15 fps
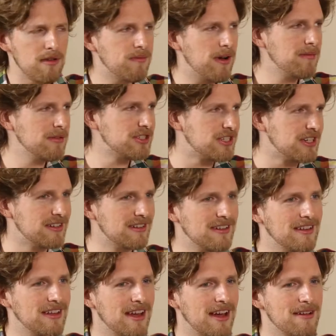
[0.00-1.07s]
published it.
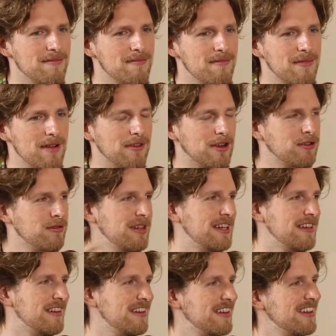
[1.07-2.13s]
We have a
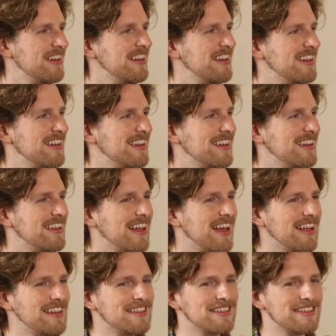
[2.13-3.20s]
creed
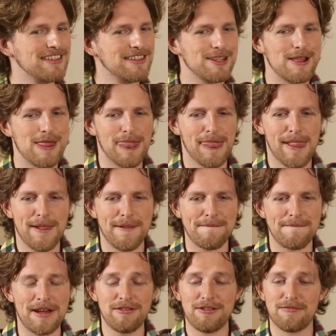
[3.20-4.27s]
that,
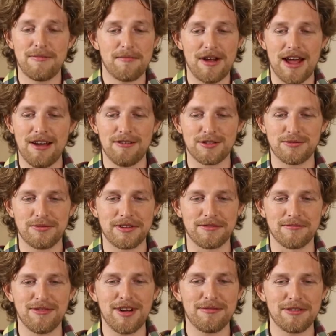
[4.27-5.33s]
I don't even remember how it was
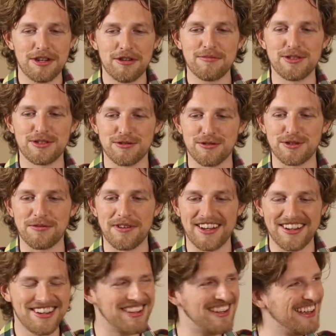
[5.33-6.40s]
written, probably in an open source
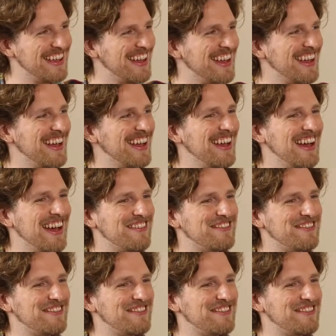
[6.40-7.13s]
way, a